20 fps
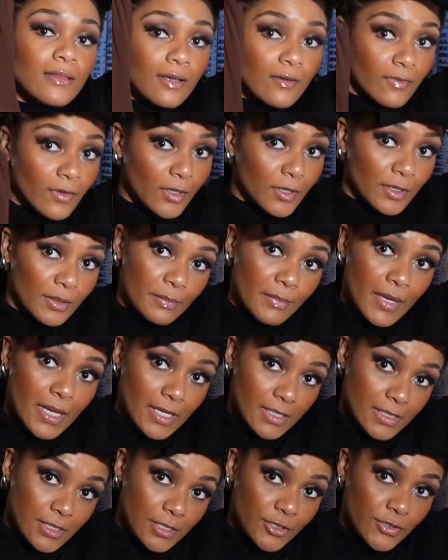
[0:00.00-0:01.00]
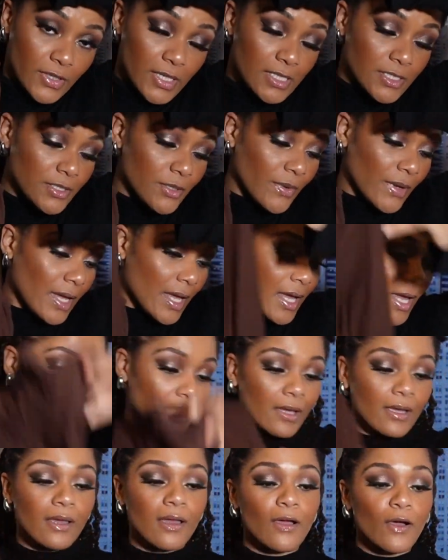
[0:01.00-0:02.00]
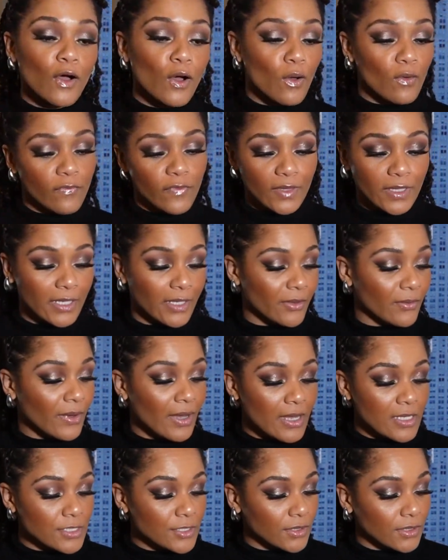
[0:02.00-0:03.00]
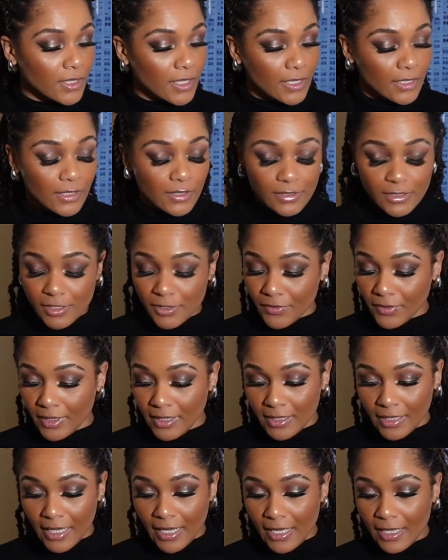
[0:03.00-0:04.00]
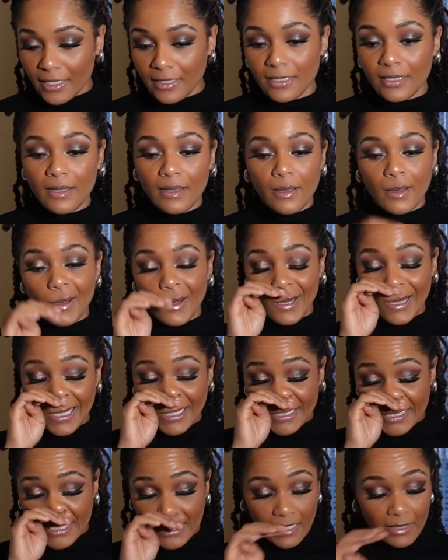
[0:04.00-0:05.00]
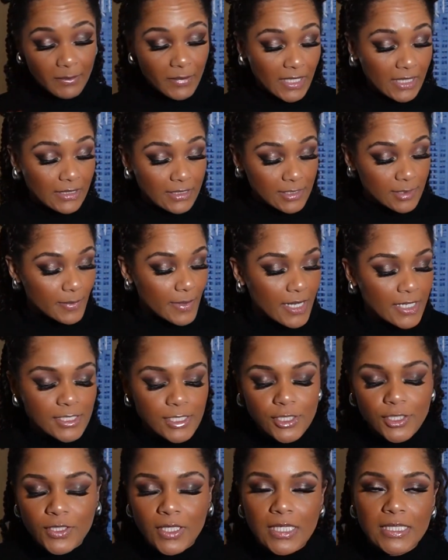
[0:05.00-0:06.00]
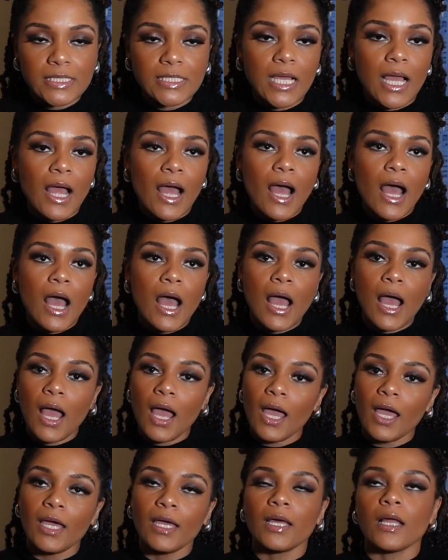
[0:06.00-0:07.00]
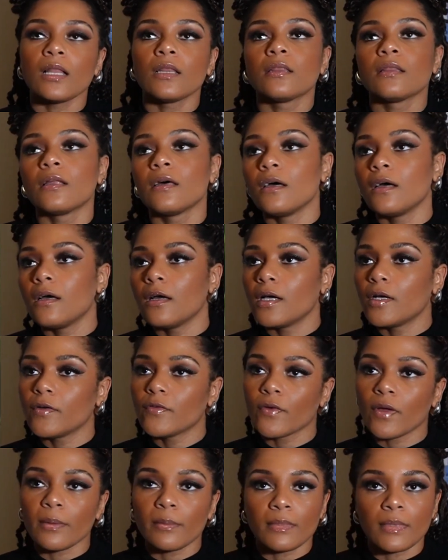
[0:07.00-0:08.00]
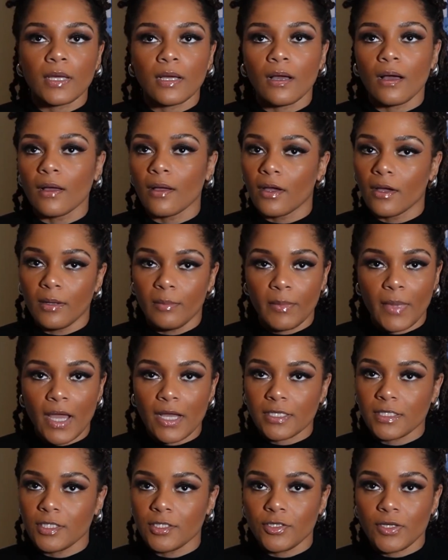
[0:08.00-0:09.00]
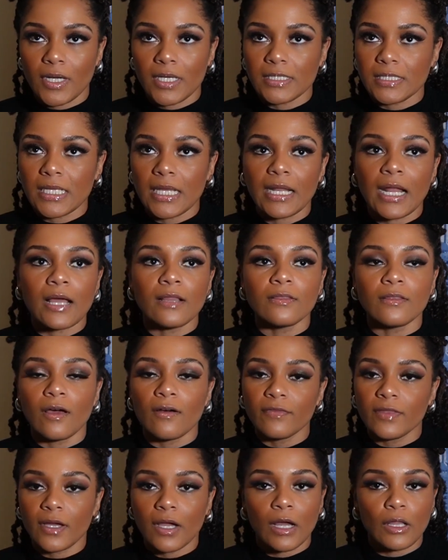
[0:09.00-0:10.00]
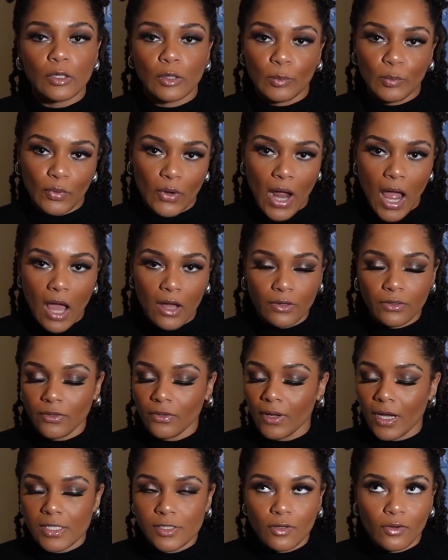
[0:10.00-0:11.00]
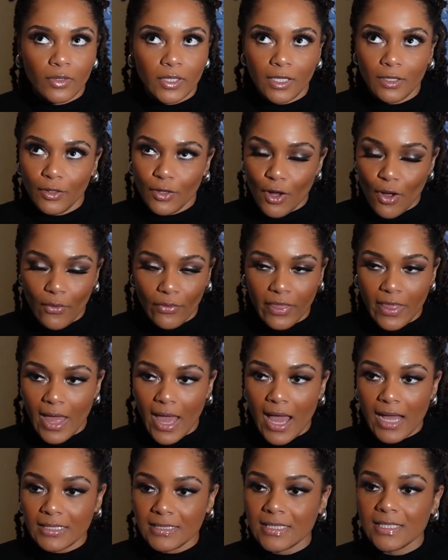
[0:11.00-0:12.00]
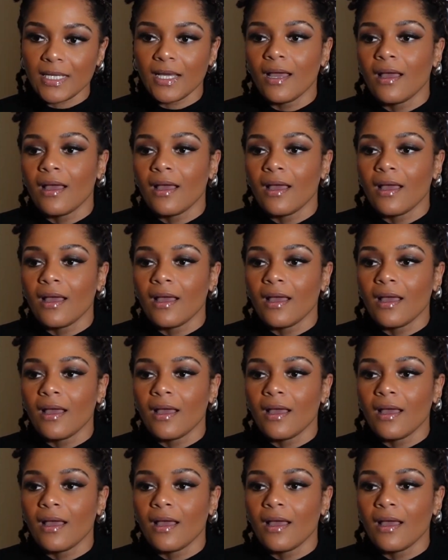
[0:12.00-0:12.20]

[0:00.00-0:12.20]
love a good maxi dress, okay? Hopefully you guys are looking on the screen again and seeing me in this maxi dress. I love a good maxi dress and I love the color brown. You guys already know that